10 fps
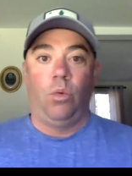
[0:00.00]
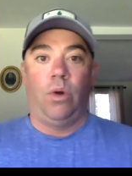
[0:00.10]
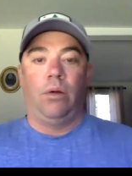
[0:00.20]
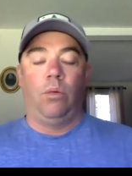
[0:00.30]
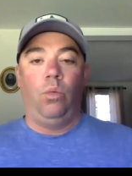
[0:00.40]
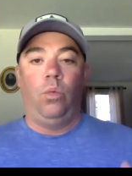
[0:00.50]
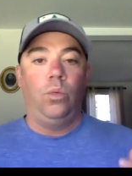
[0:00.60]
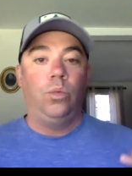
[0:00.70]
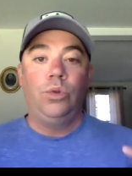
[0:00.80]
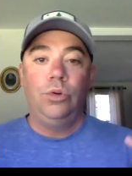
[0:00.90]
where
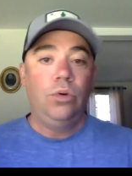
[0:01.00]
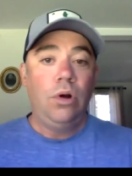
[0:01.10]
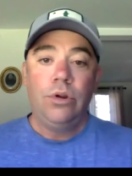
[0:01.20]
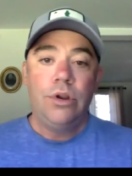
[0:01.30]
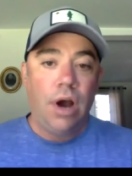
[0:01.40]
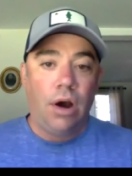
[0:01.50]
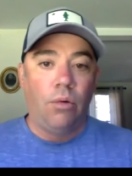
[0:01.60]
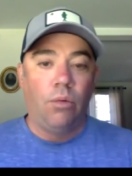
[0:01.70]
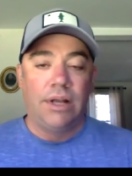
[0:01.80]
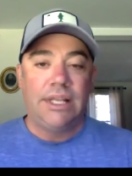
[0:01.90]
you don't know
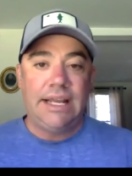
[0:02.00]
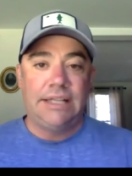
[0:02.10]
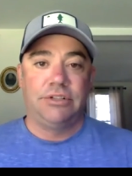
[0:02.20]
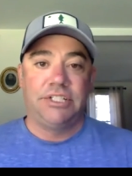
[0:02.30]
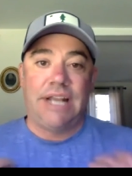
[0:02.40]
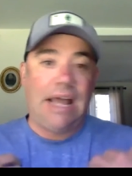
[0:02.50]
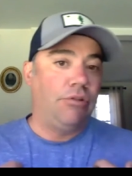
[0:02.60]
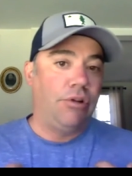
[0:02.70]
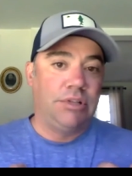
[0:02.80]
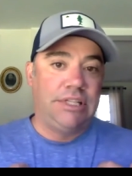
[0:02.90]
what the answer is. And I don't
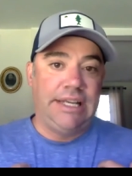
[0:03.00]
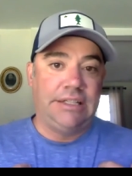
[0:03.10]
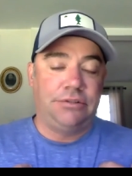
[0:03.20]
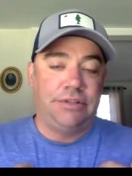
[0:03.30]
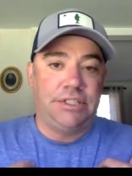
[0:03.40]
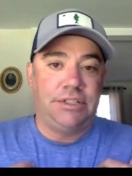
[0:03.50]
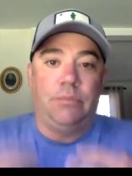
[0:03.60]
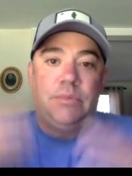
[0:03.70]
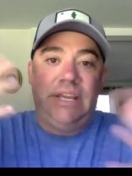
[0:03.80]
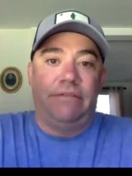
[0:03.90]
know what the answer is
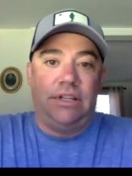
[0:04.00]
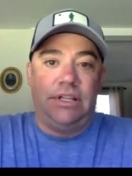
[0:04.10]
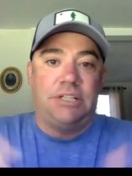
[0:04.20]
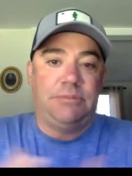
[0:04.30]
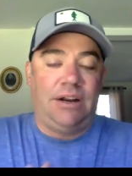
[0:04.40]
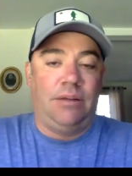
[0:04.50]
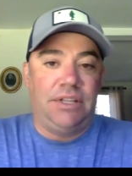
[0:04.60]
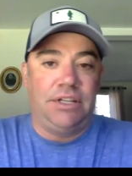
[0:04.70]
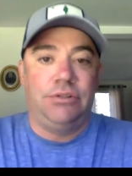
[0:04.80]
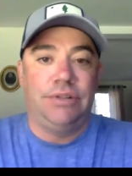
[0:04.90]
given the experiment
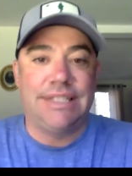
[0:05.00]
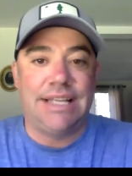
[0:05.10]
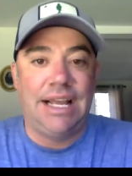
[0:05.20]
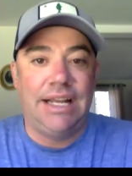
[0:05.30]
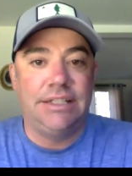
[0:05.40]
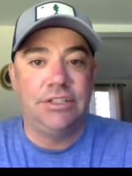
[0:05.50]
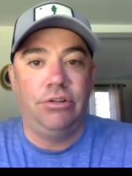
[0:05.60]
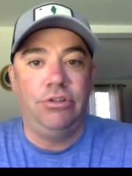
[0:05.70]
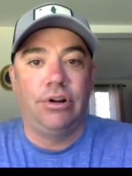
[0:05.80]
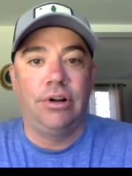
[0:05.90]
that you design. And so
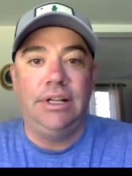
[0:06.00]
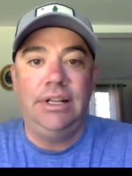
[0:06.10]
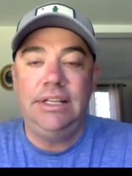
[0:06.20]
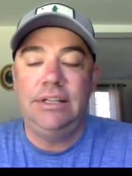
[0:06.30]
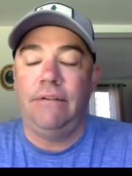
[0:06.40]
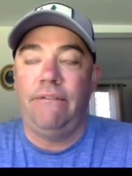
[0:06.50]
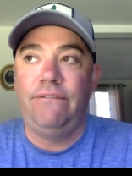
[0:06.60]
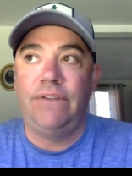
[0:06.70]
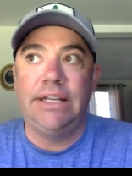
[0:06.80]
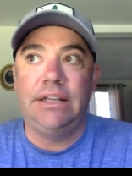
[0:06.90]
you're going to need to
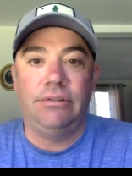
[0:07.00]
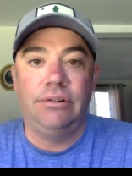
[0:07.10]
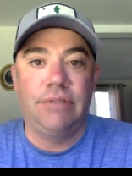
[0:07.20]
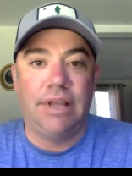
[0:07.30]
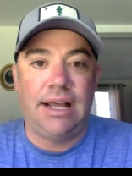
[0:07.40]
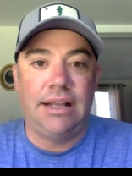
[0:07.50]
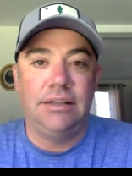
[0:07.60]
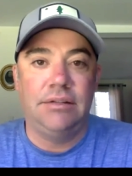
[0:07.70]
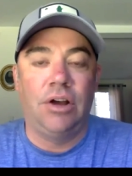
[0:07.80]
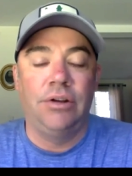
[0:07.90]
fight through that
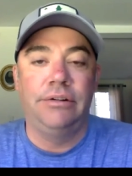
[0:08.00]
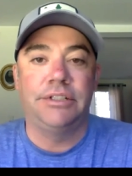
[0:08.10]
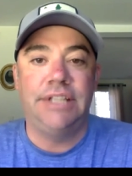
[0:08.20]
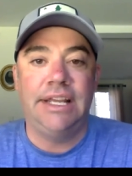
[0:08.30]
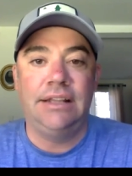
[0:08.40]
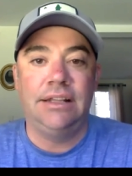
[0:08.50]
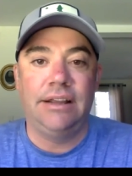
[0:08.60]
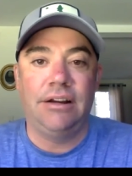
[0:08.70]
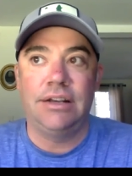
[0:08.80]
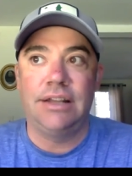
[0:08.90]
to understand that
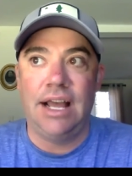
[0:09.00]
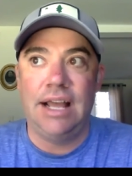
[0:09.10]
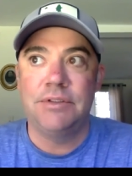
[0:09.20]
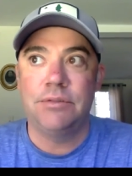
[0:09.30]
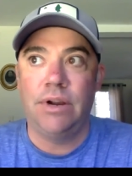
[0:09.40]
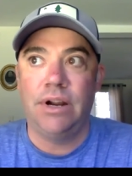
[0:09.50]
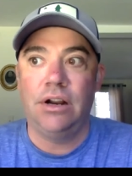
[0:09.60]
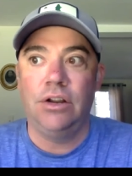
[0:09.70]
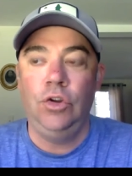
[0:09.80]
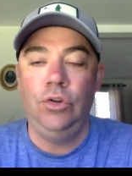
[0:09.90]
there are times
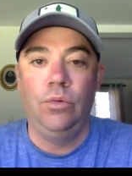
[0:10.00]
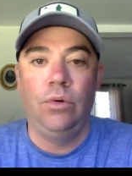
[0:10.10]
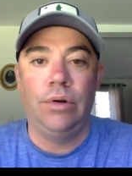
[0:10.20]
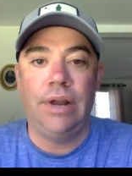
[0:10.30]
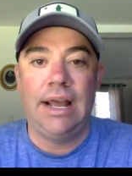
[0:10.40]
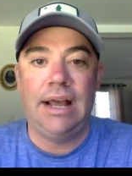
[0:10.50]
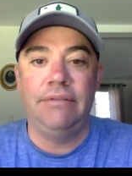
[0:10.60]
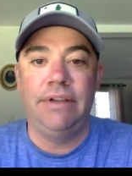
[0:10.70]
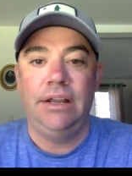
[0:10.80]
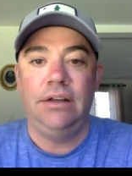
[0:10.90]
where you won't have
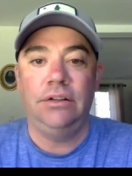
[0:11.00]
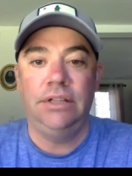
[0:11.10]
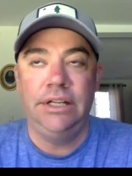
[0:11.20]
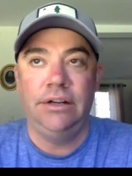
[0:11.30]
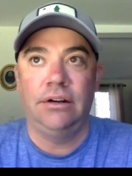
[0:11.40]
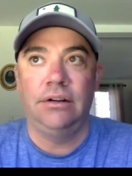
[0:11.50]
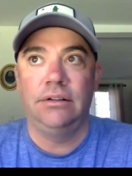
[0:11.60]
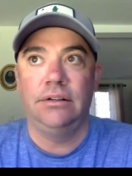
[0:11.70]
a clear